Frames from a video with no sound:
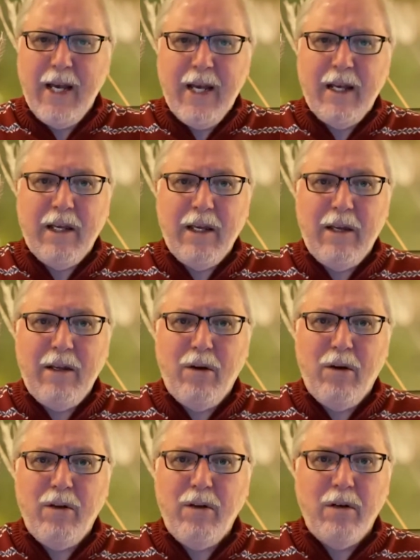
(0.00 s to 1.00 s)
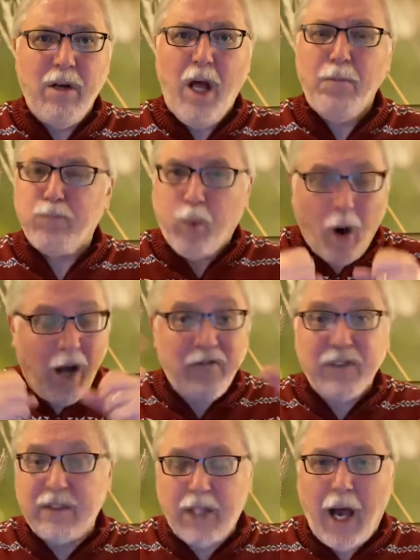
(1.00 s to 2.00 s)
you're not
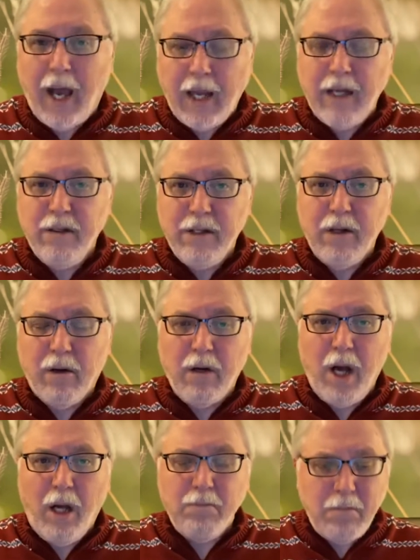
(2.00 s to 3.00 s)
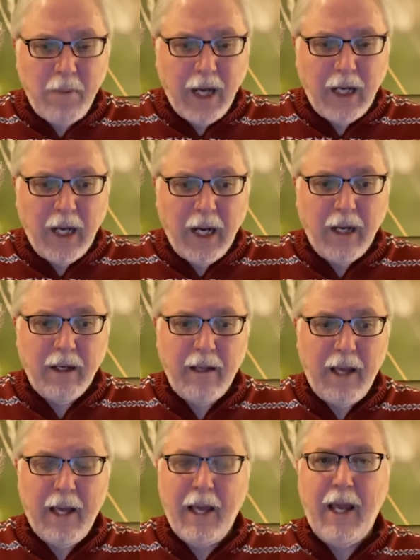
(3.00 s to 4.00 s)
prophesying. You're not making
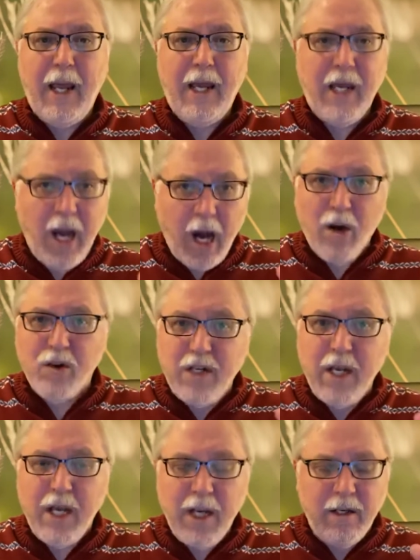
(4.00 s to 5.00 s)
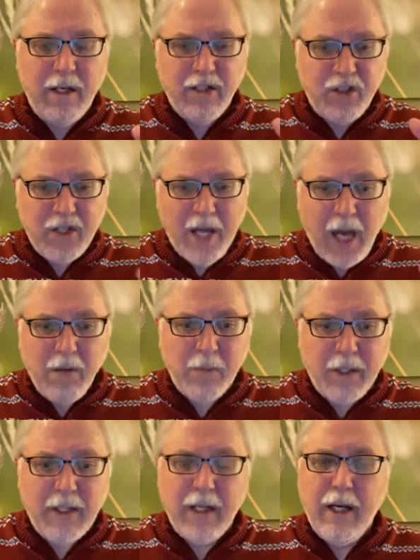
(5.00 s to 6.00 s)
a guaranteed
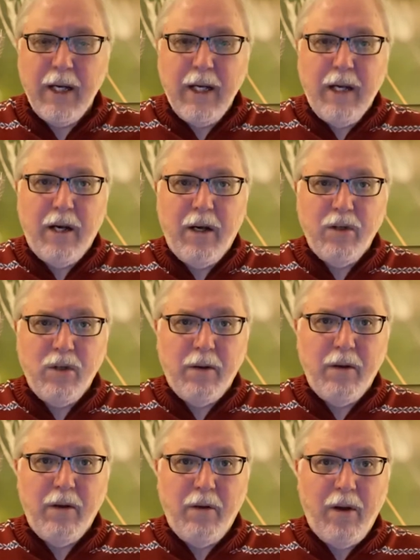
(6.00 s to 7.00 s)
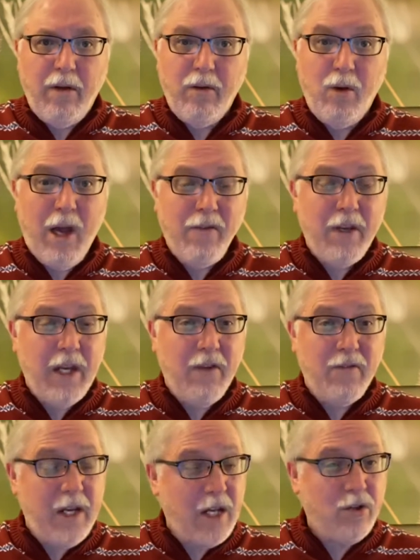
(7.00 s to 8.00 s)
statement. You haven't
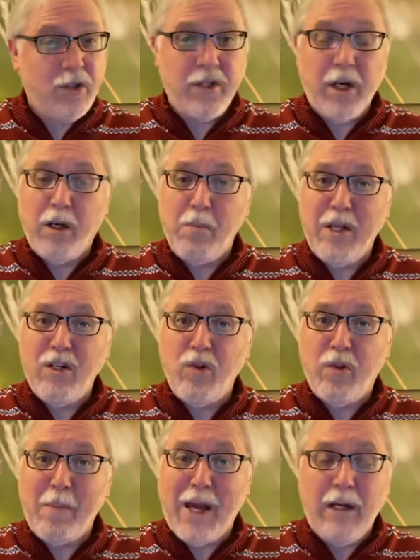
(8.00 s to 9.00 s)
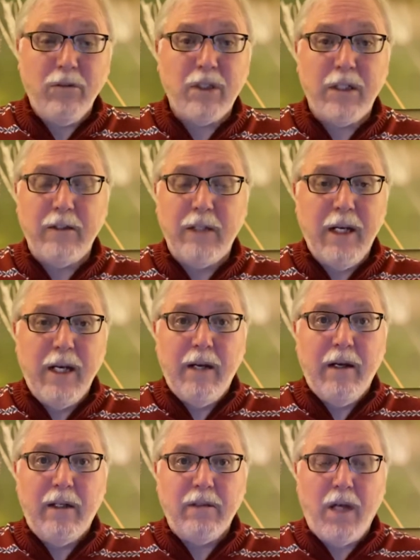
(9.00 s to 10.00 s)
even necessarily been to the mountain,
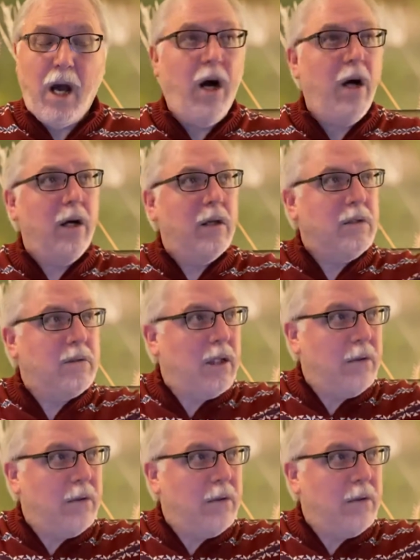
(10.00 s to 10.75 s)
and God has come